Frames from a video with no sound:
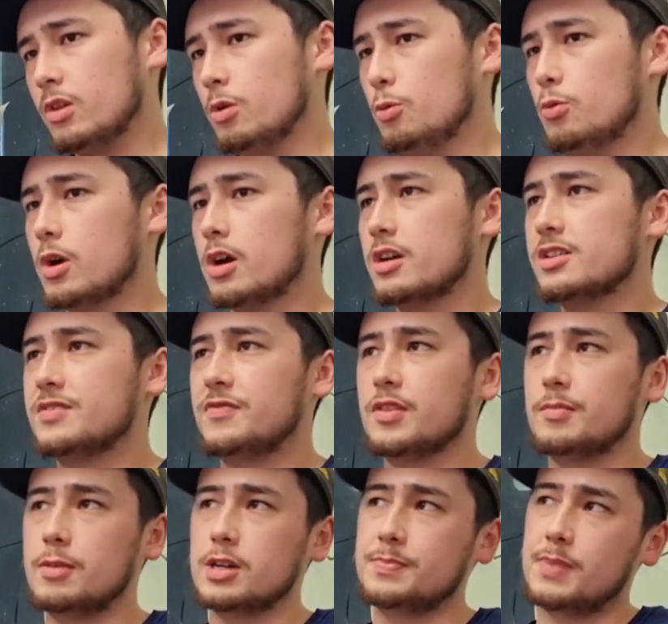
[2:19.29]
Whereas for the
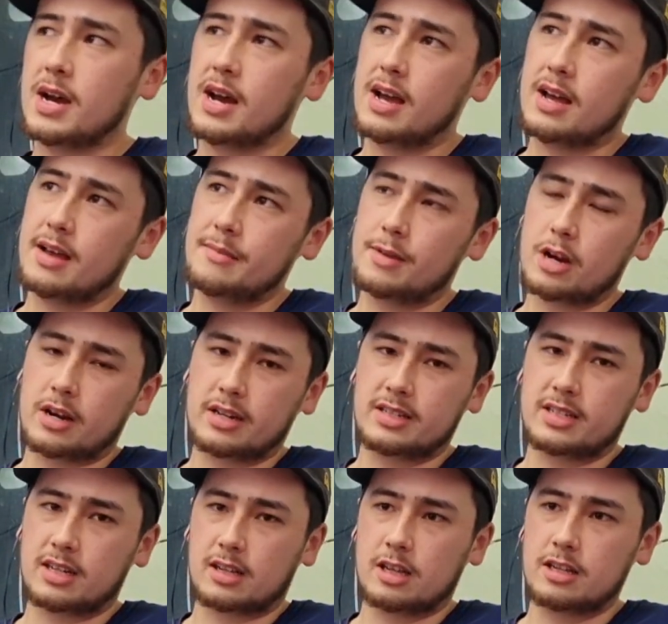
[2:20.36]
most part, American
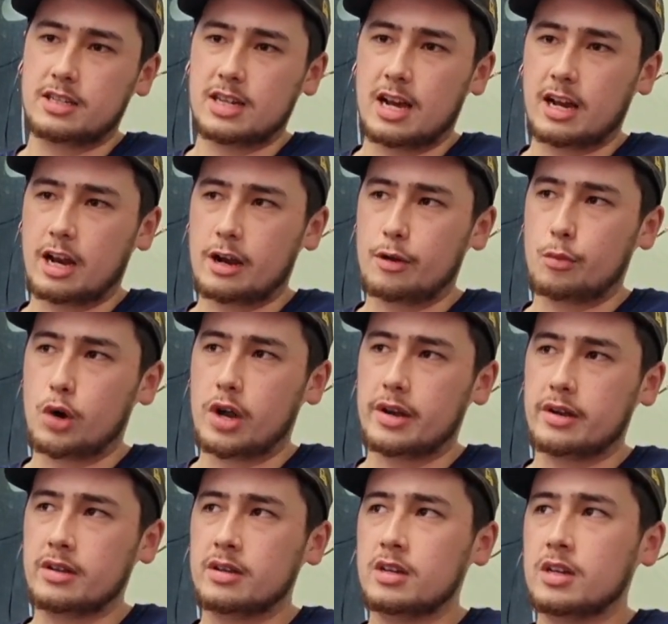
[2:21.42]
cichlids are going to
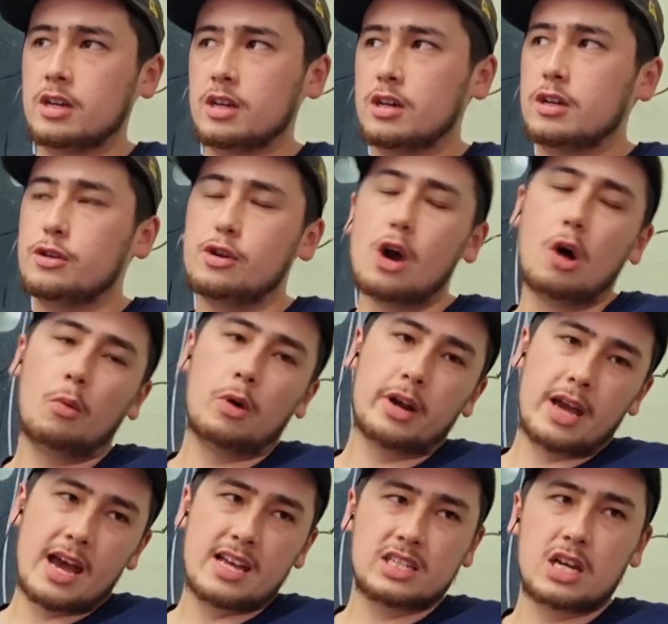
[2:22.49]
not want it
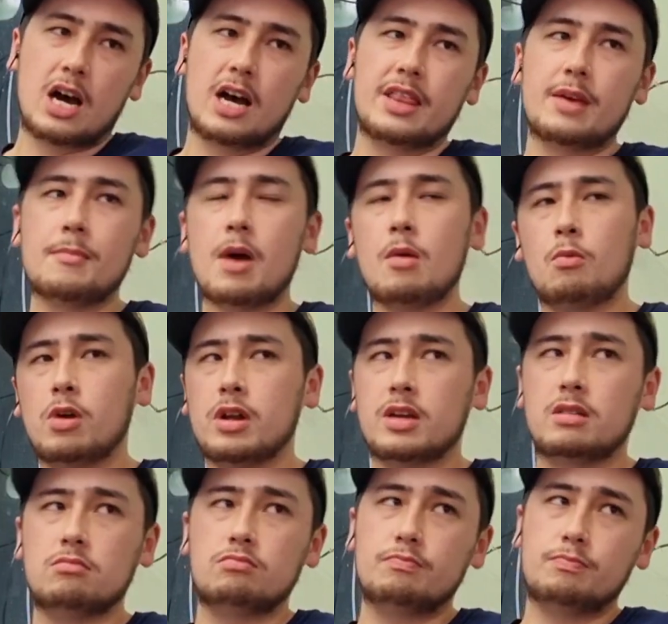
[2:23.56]
as high. They might want
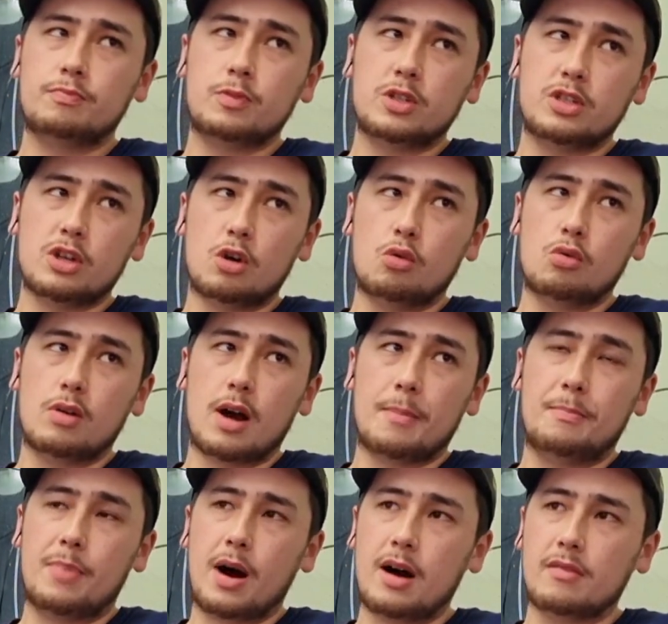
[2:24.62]
it still
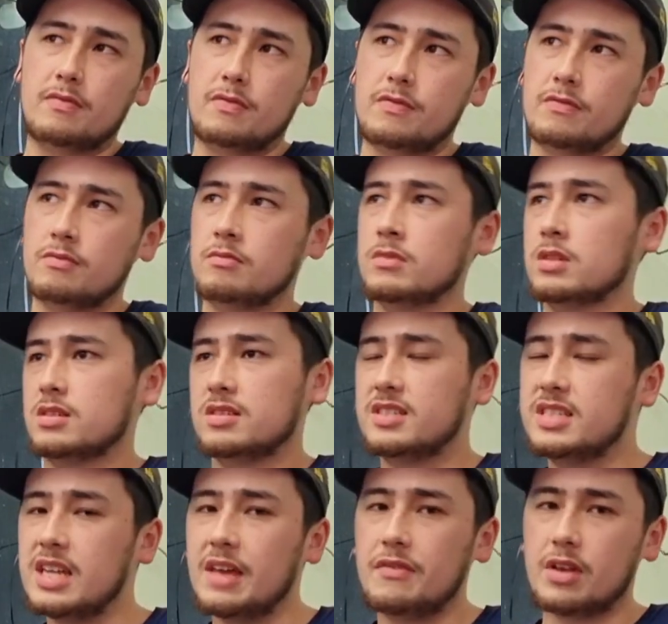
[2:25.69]
above
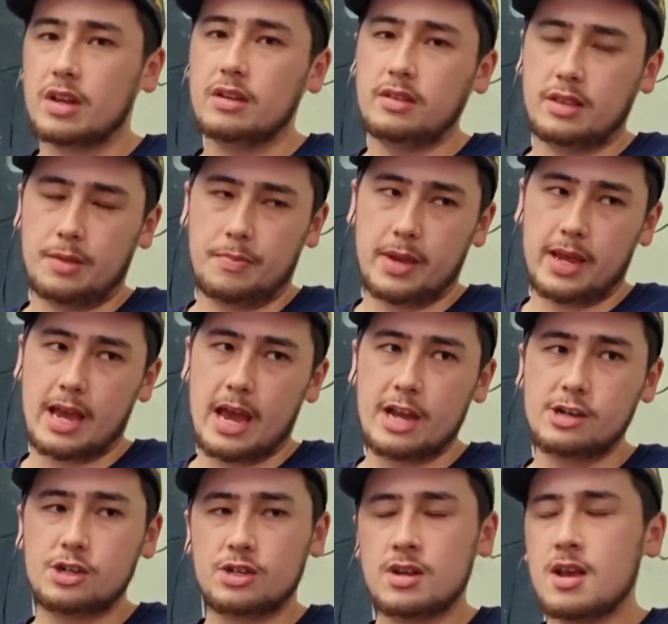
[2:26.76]
7, the
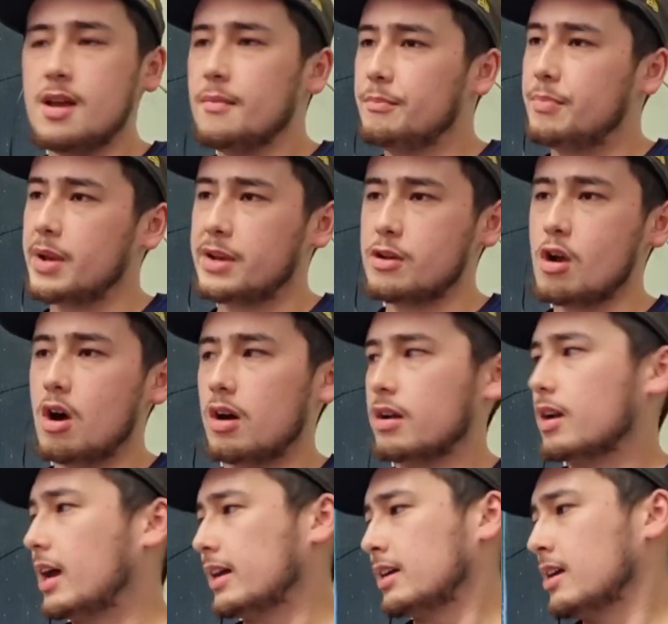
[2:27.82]
pH, but not
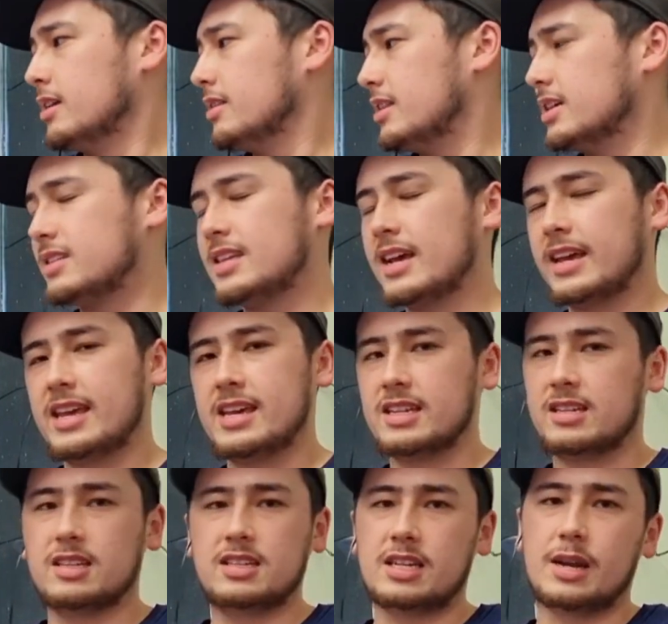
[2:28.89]
like this tank here
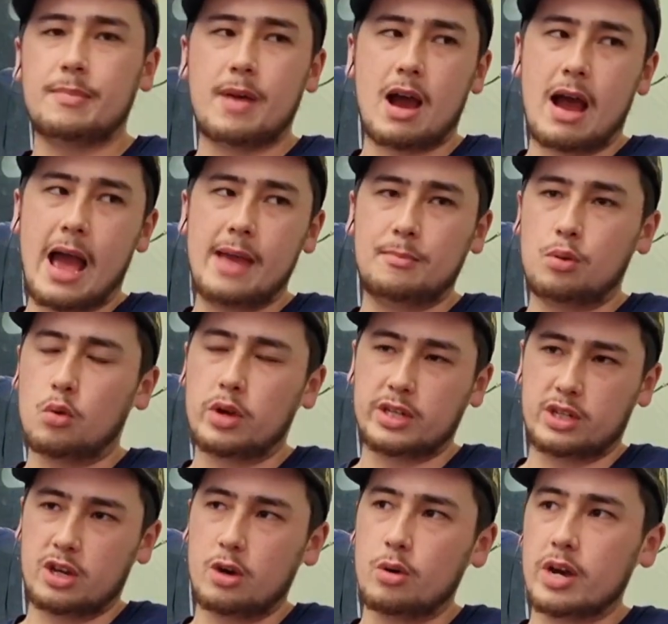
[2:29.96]
sits at about
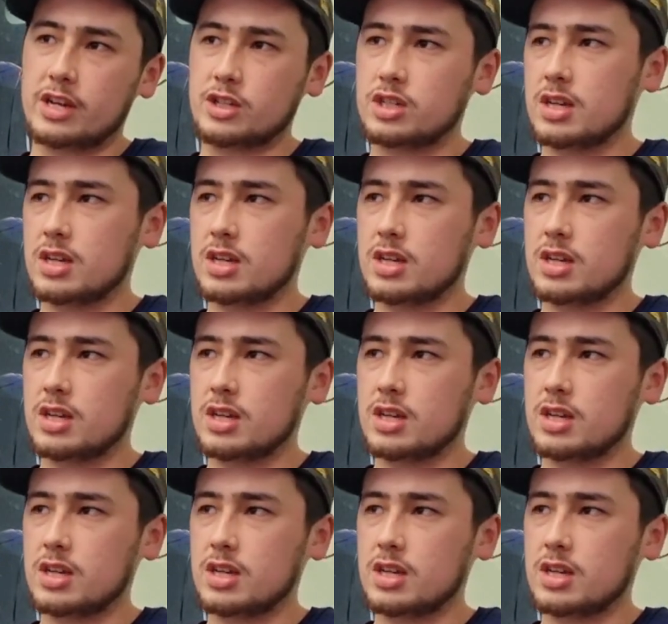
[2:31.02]
8.2-ish.